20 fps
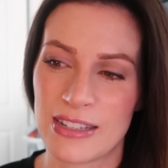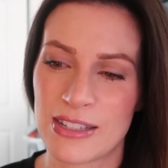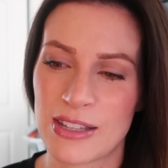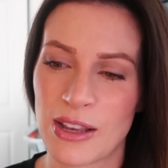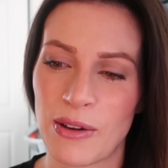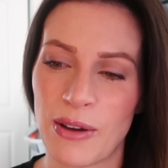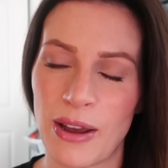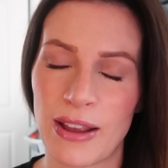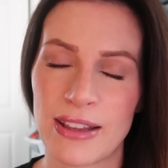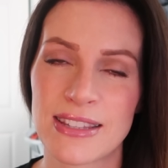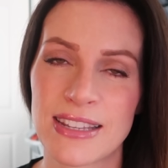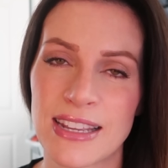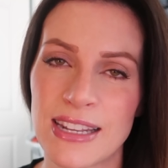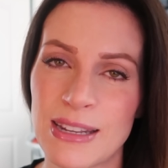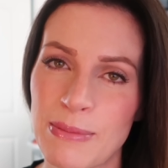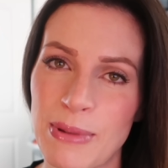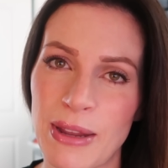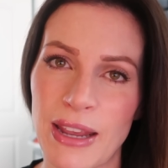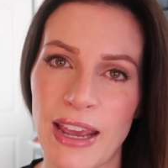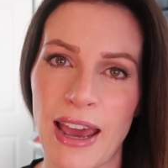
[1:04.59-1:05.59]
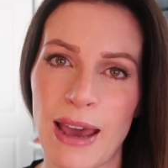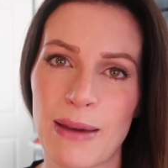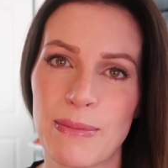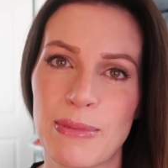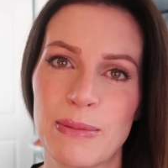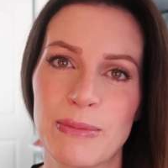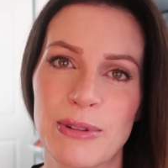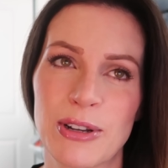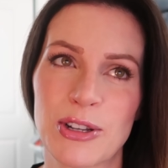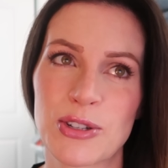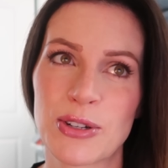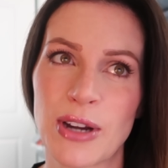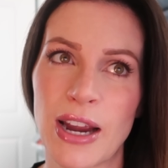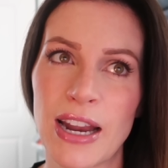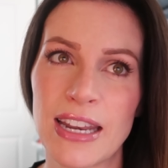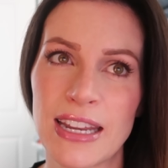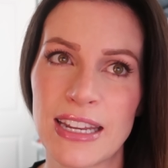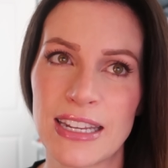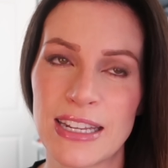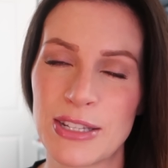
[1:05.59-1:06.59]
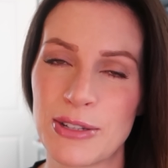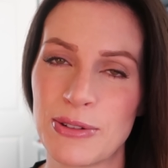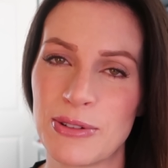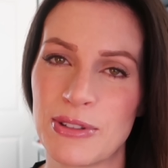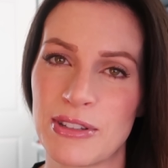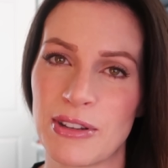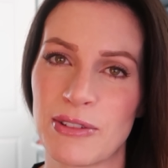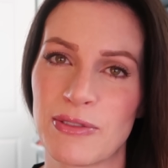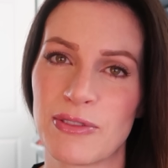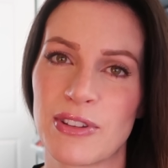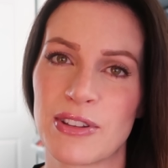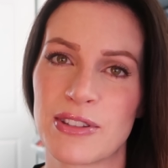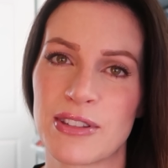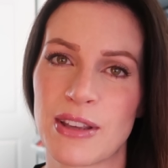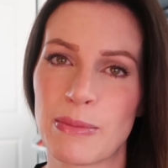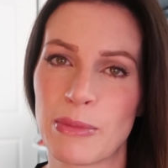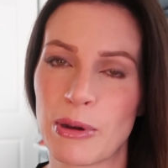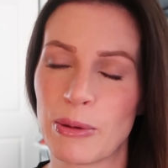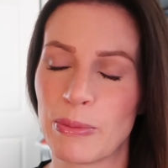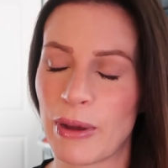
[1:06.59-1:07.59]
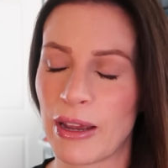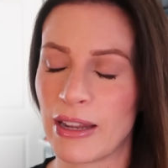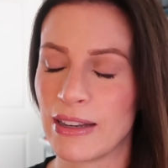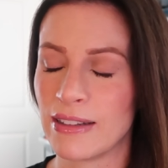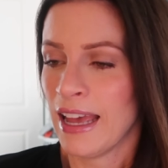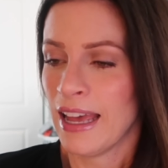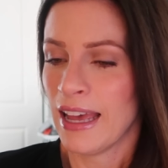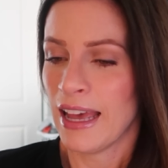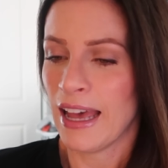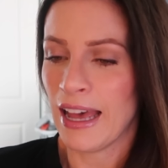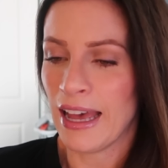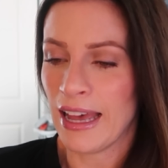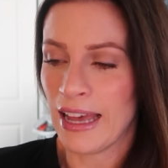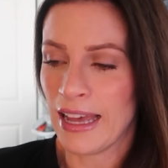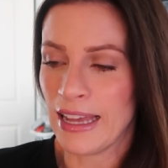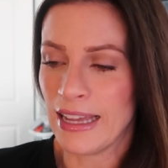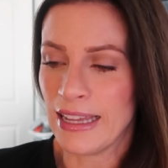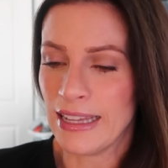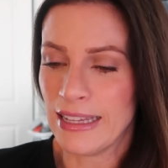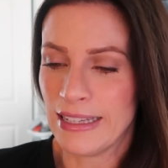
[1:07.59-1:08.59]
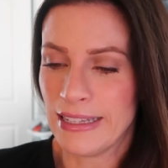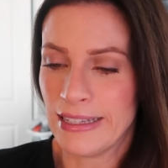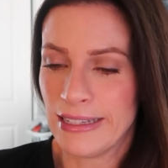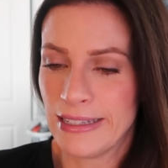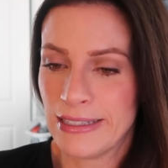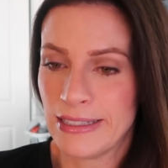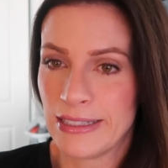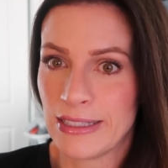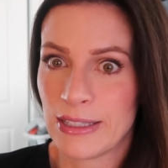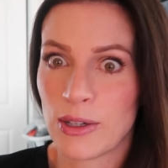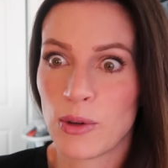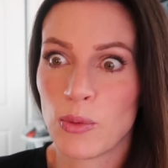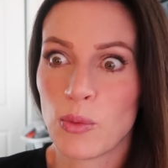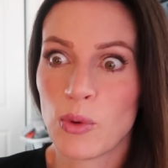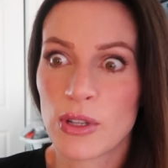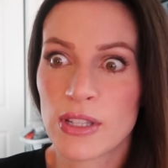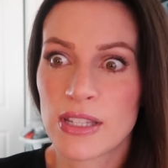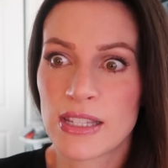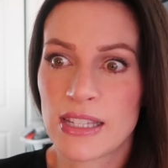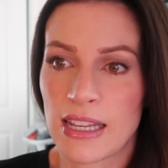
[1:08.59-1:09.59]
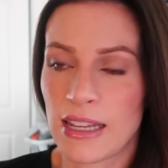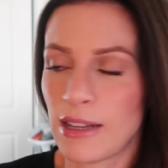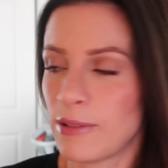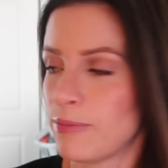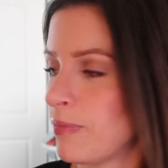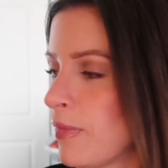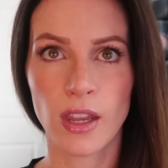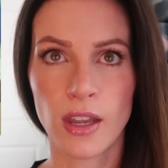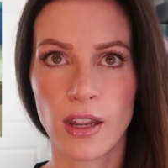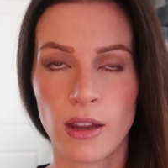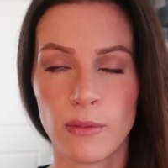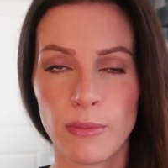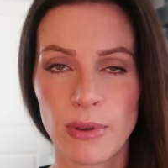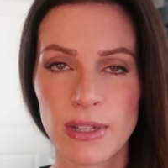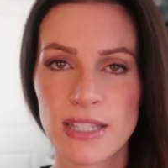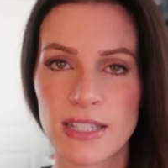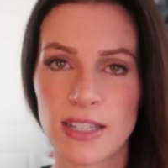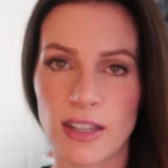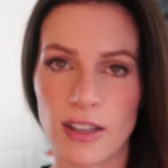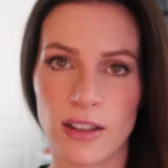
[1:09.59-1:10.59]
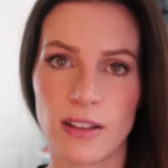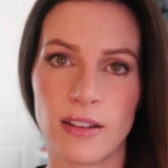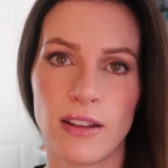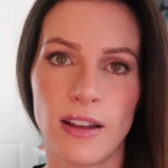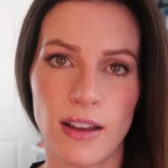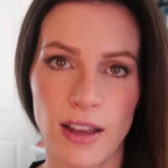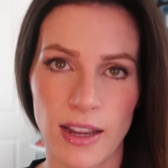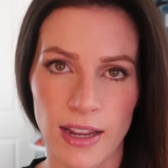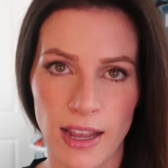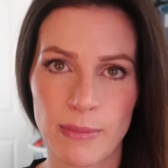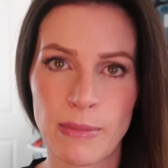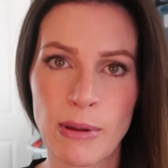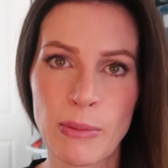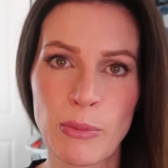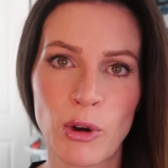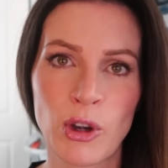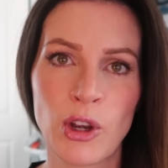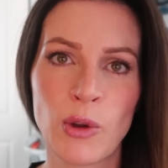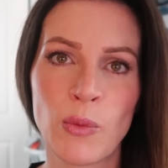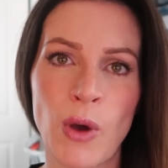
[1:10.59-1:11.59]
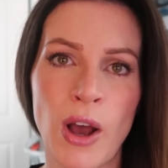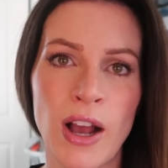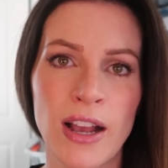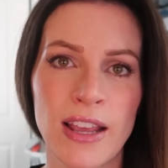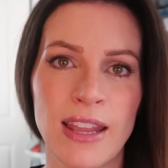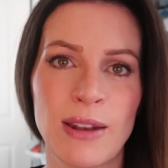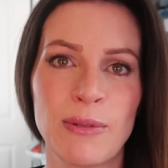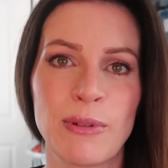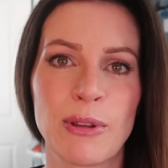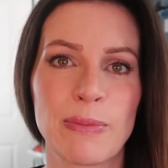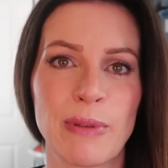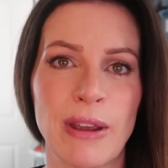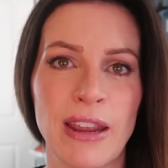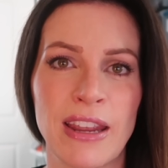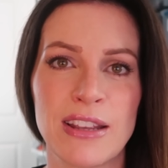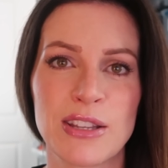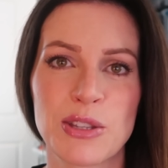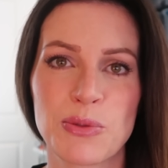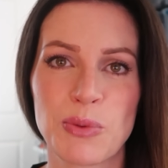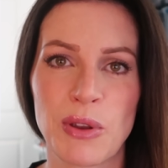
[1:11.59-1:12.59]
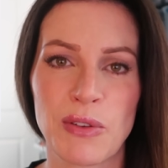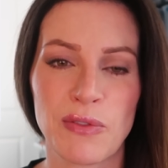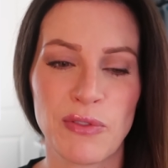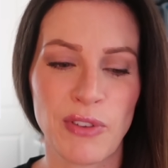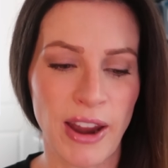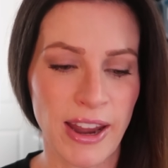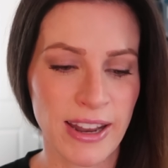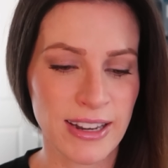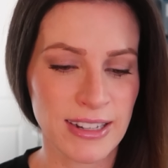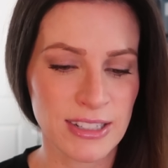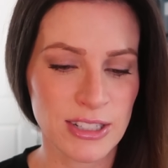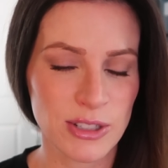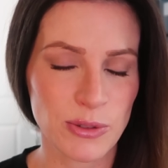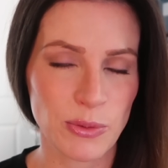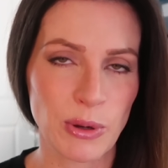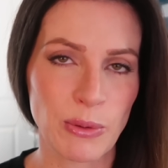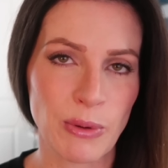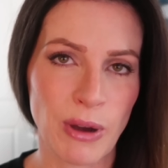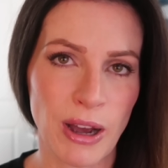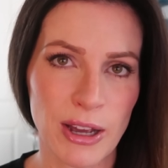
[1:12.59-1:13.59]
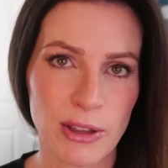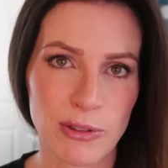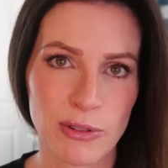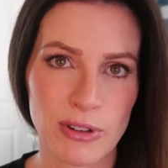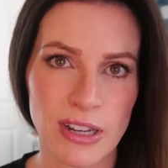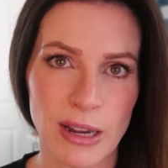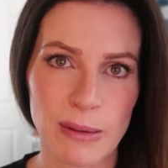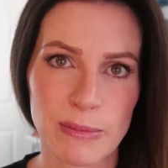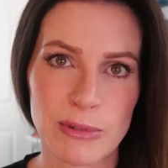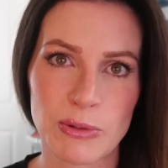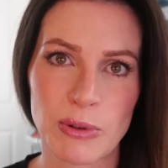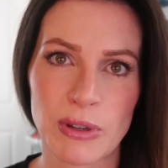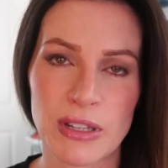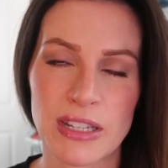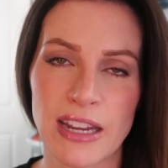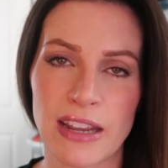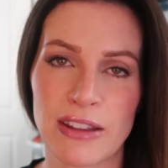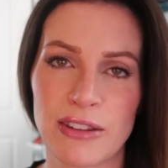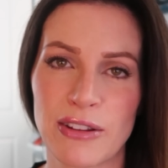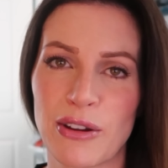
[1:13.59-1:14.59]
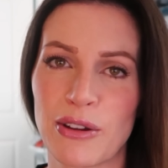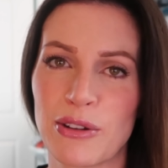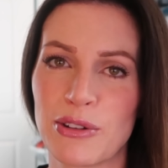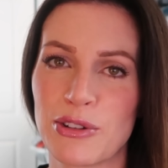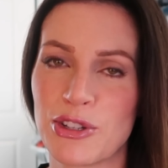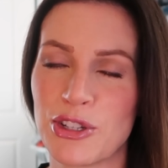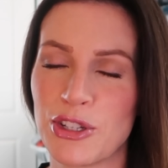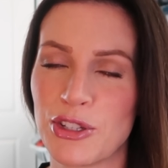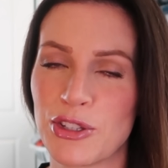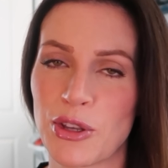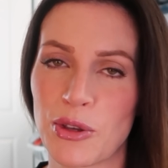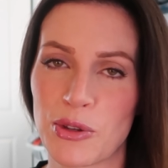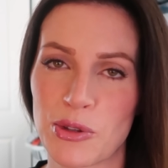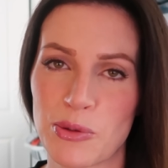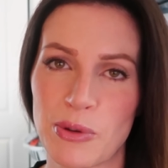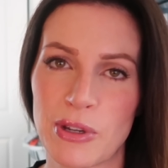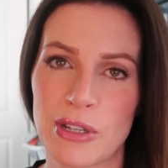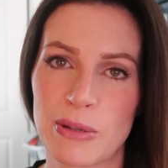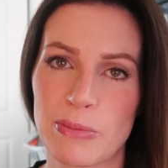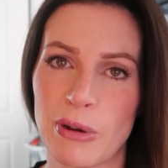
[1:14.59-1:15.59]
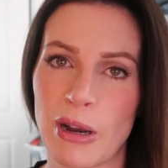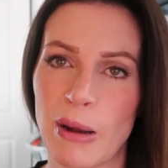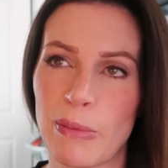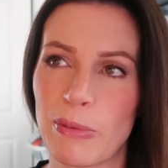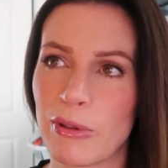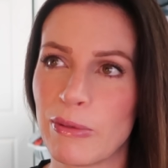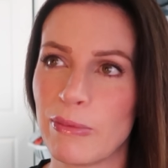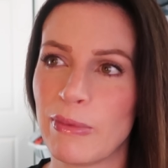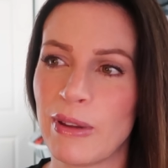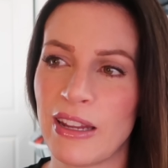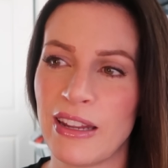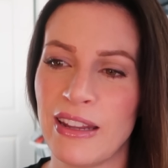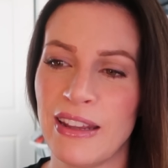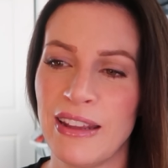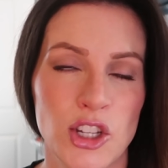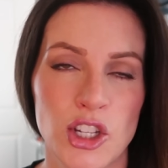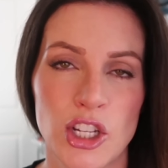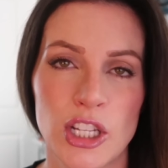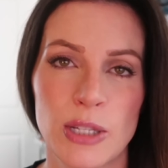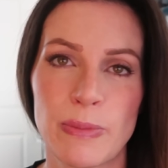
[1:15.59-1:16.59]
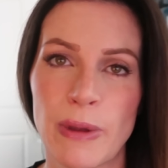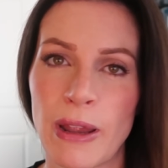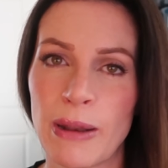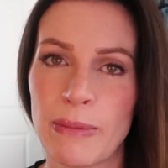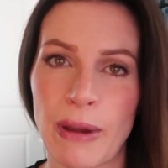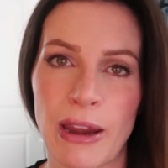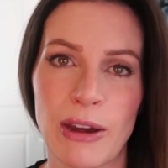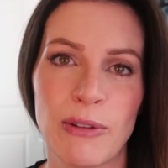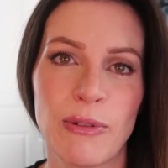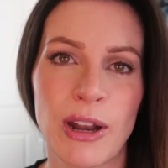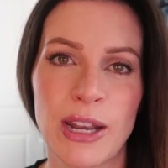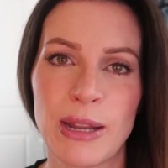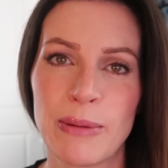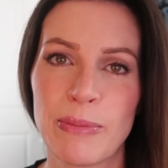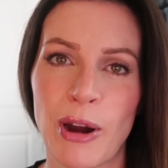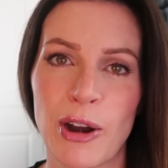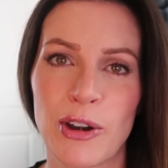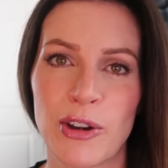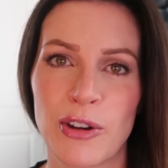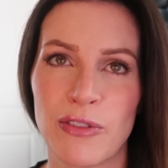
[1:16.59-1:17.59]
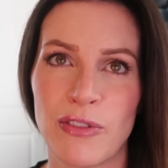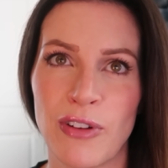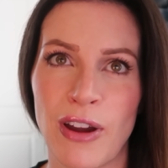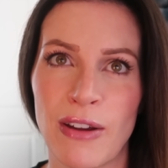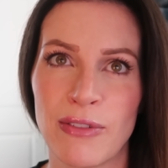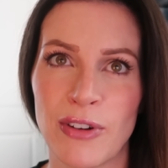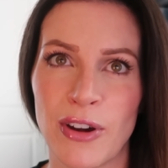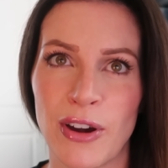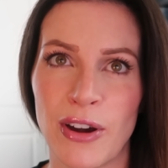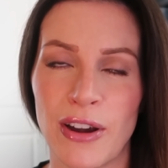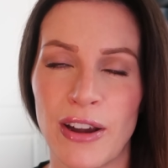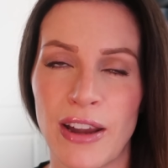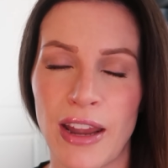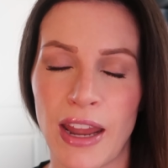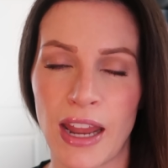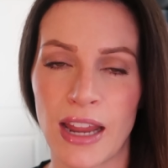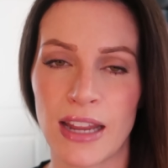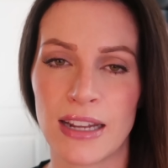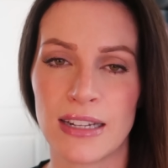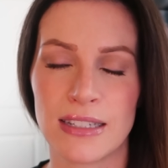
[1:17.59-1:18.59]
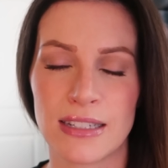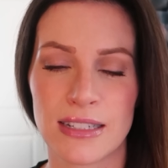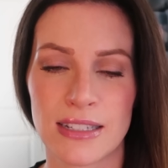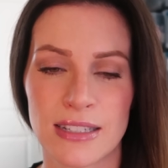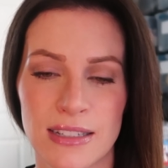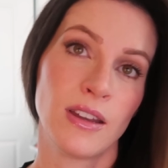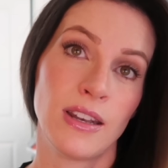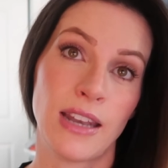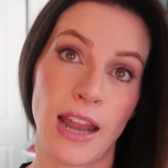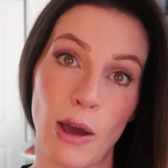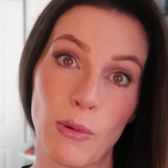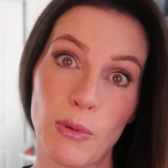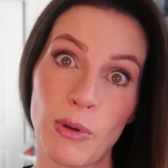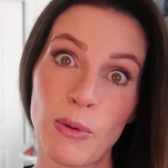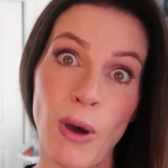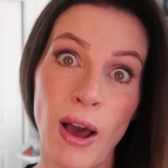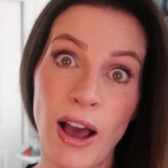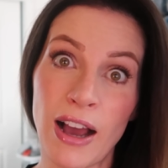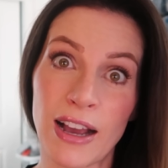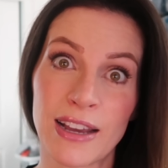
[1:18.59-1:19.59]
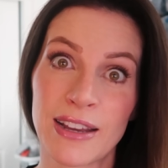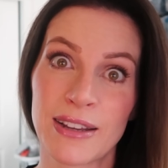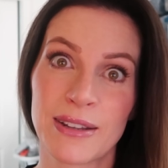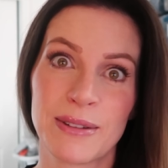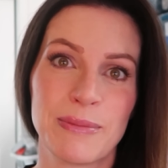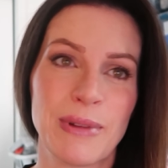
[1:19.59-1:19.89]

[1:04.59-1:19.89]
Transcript: So it's gonna be a habit I'm gonna try to get into still for the summer, but we'll see. But still, I got my morning walk in with my sweet friend. We walk 3 times a week together, and she's so sweet to put up with me. She's been my running partner forever, and now we walk.